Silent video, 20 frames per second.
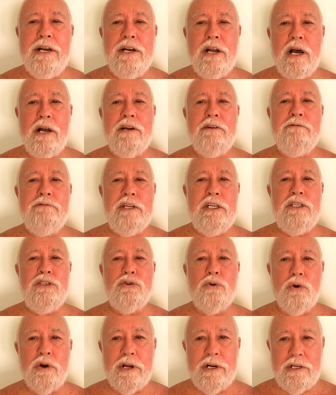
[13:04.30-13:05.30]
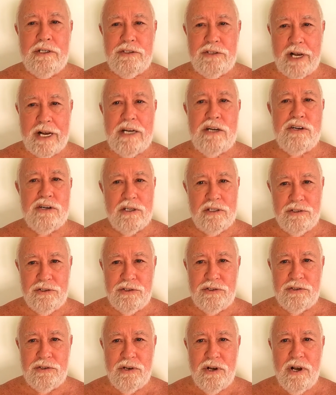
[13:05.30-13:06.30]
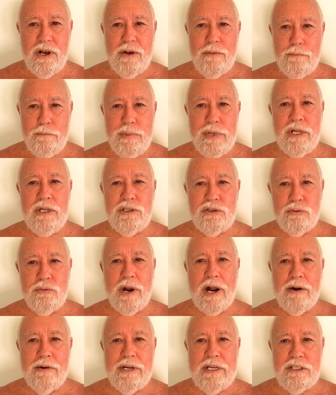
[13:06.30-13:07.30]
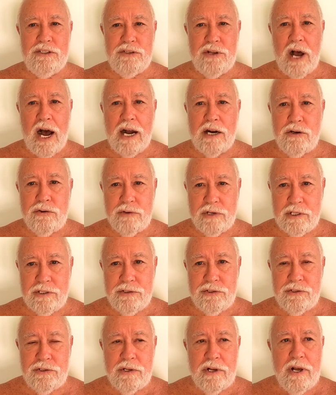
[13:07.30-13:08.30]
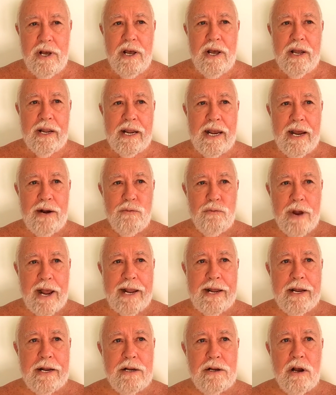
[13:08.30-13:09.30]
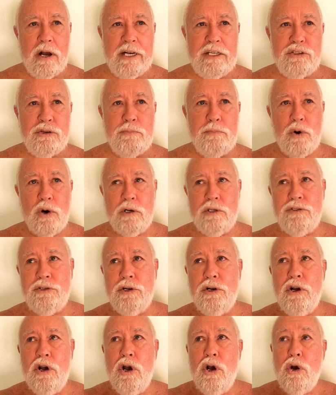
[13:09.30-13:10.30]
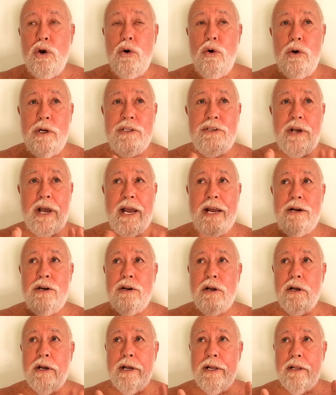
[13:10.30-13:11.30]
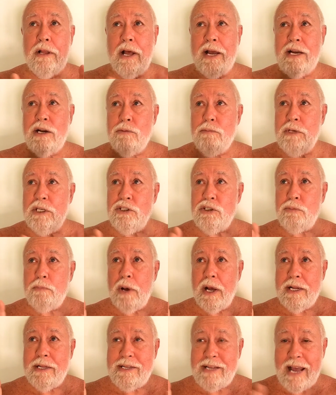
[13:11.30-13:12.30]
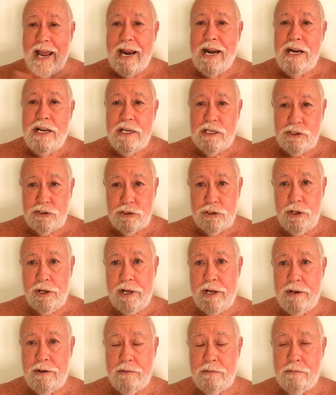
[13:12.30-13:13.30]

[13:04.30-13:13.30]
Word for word: none of these organizations built around these doctrines can recognize a person who attained enlightenment spontaneously,